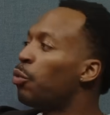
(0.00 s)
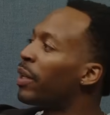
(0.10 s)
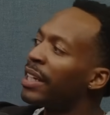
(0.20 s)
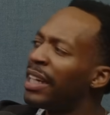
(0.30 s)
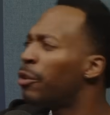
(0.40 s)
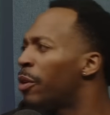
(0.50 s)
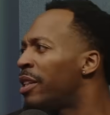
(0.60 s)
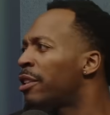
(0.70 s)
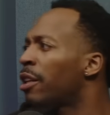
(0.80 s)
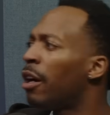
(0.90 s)
want to get on
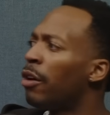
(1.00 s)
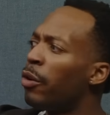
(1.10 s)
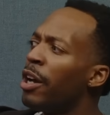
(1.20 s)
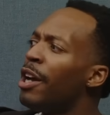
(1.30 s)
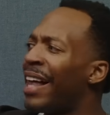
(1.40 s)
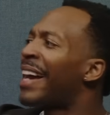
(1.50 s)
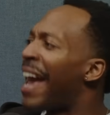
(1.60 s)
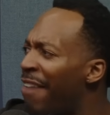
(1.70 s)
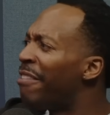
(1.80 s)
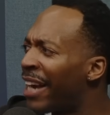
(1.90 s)
the show or like
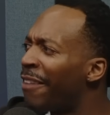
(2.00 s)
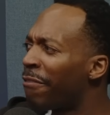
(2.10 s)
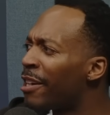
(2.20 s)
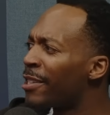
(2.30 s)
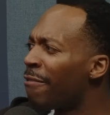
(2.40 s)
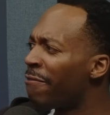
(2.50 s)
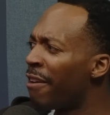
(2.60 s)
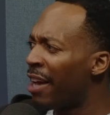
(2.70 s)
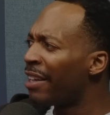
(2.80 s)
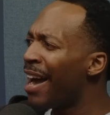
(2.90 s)
advocate for yourself
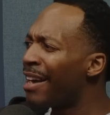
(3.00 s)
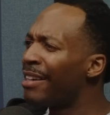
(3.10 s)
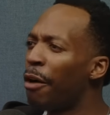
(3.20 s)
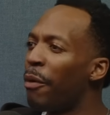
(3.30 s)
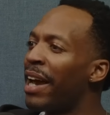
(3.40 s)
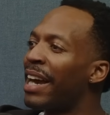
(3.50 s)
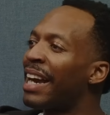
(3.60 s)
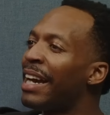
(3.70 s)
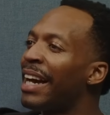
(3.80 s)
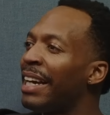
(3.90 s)
a lot in that way.
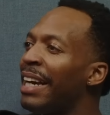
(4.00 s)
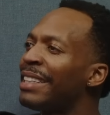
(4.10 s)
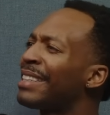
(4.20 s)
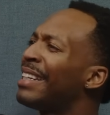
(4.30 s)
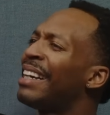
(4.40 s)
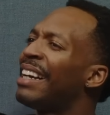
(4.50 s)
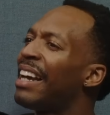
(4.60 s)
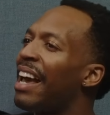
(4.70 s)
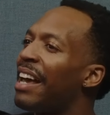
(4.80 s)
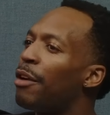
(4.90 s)
And I guess,
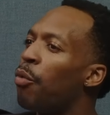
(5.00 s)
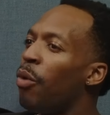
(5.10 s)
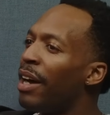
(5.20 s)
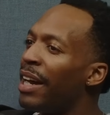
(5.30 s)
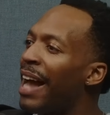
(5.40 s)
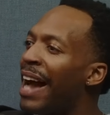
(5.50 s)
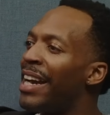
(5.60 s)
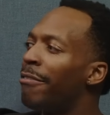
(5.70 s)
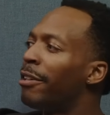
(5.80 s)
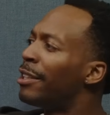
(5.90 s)
one, I
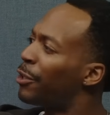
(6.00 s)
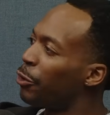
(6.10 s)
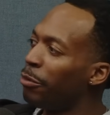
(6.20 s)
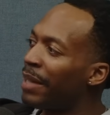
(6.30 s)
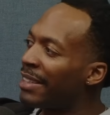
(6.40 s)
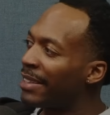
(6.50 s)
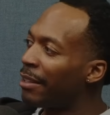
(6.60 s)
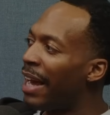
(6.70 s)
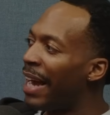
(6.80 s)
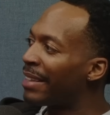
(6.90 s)
never assumed I
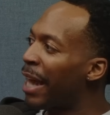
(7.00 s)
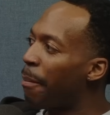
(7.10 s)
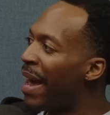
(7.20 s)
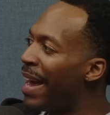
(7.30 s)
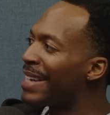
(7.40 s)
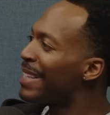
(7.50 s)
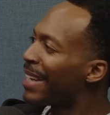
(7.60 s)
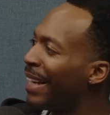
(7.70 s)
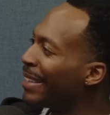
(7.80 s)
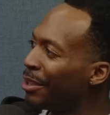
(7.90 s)
still had that pass
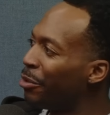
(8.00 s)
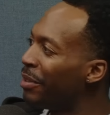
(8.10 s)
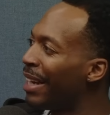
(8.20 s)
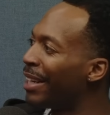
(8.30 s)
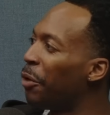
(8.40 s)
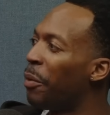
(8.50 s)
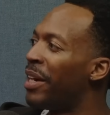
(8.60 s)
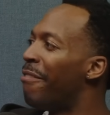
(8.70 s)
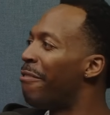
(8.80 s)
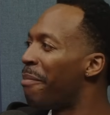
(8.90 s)
yet to do that. No one
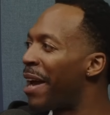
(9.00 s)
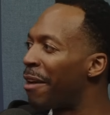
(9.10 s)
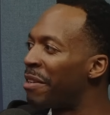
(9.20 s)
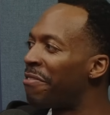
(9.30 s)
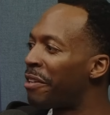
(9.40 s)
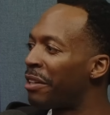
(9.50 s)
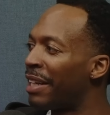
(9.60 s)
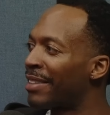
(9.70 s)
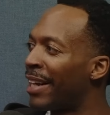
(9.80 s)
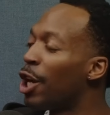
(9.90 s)
ever made me feel
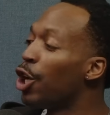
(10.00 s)
as like,